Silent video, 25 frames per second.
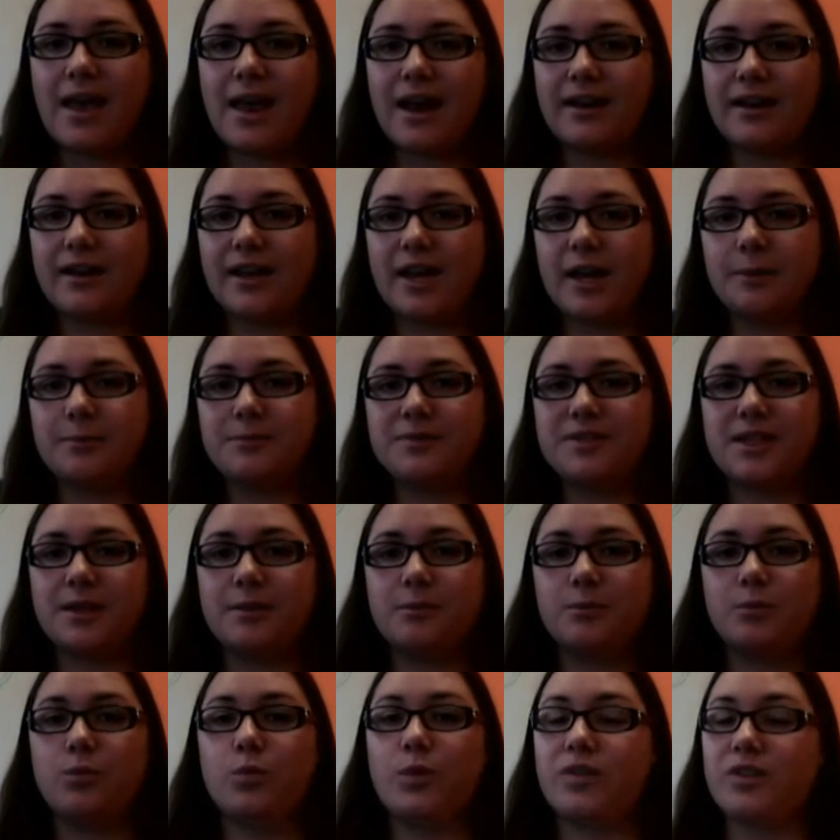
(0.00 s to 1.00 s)
and it helps
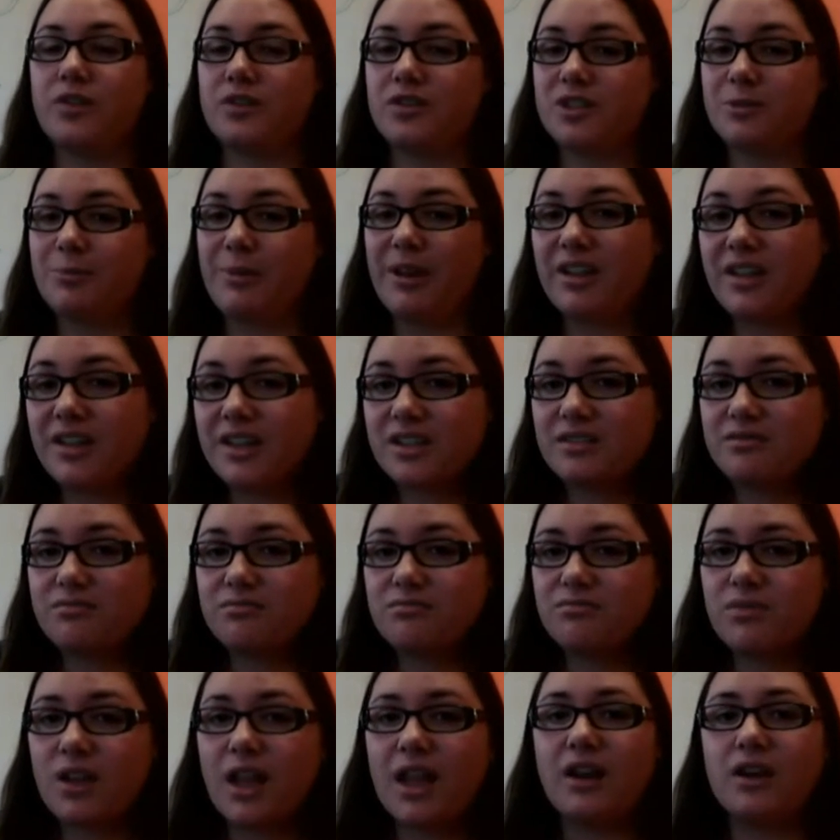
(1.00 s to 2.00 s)
them with their spelling
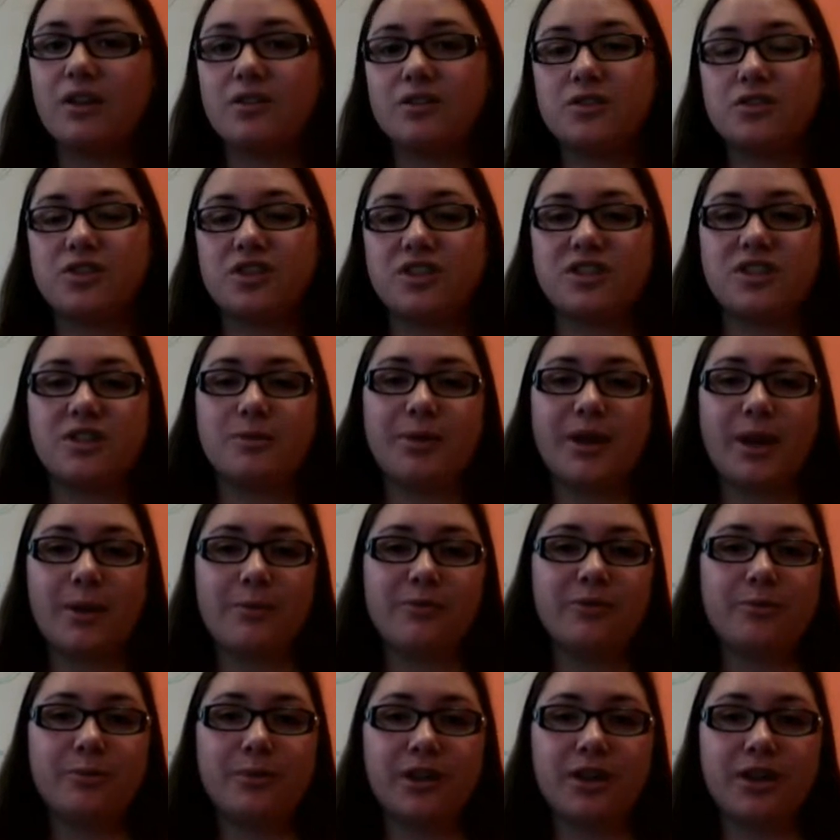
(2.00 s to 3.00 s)
and also just to
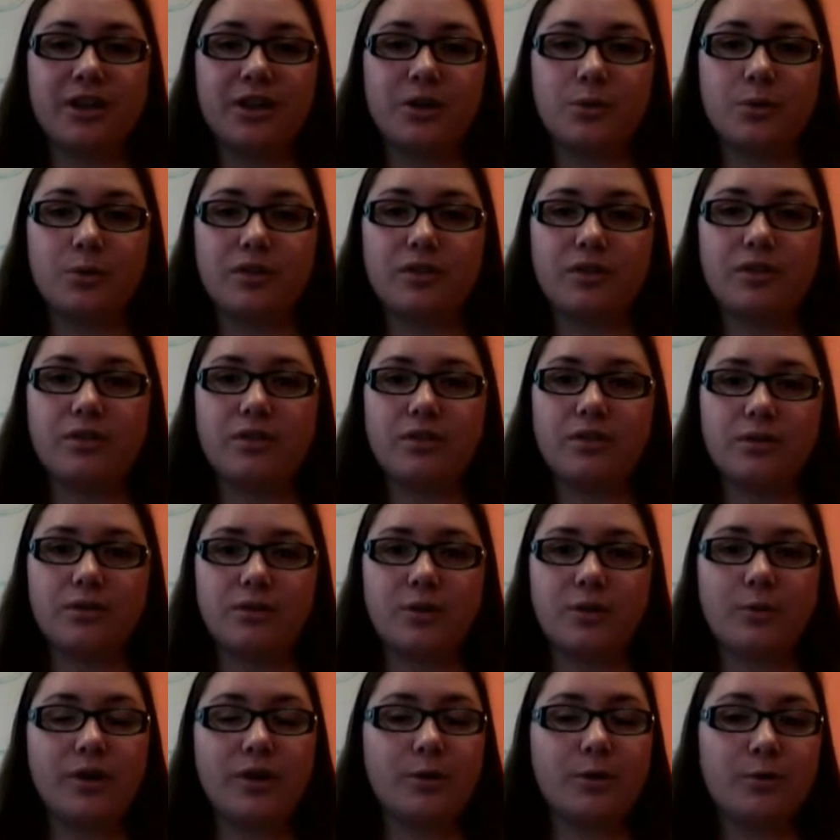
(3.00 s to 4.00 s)
become familiar with
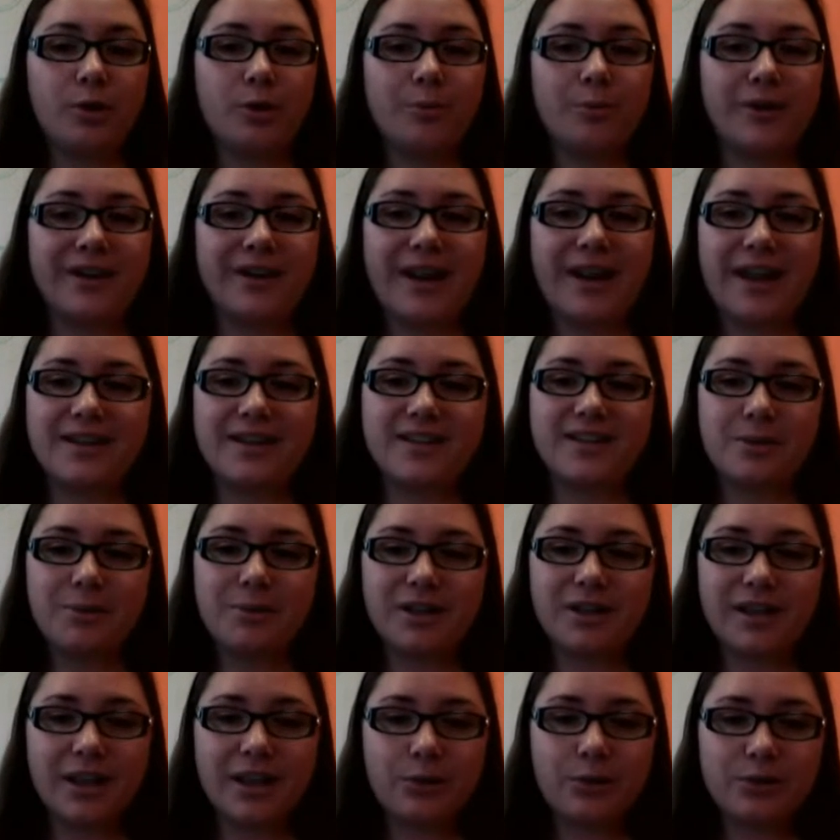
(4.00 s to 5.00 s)
the appropriate
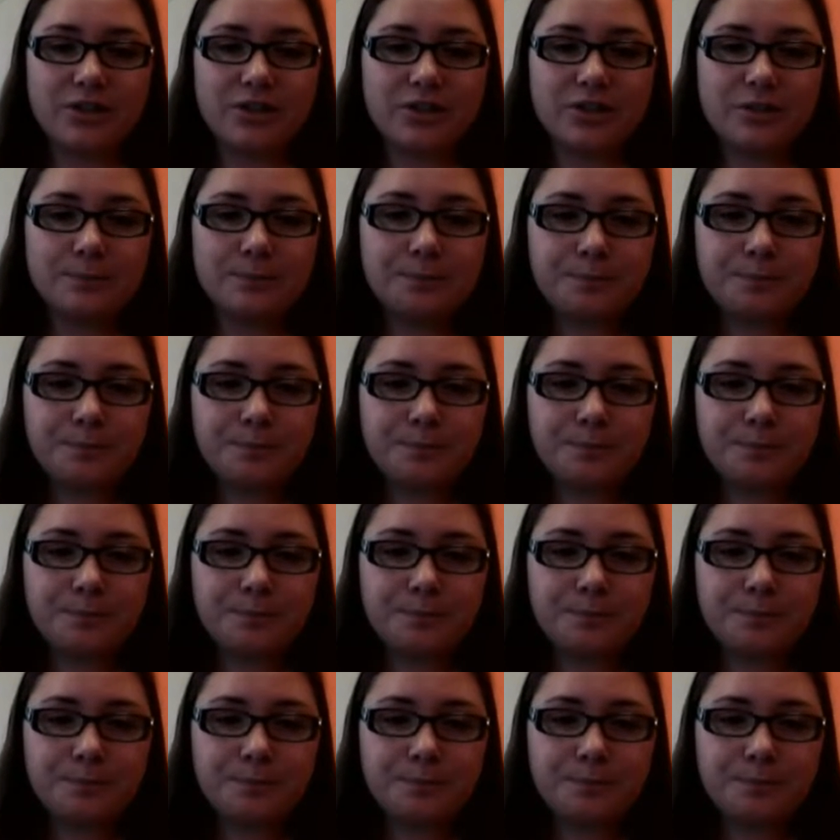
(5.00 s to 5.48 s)
academic language.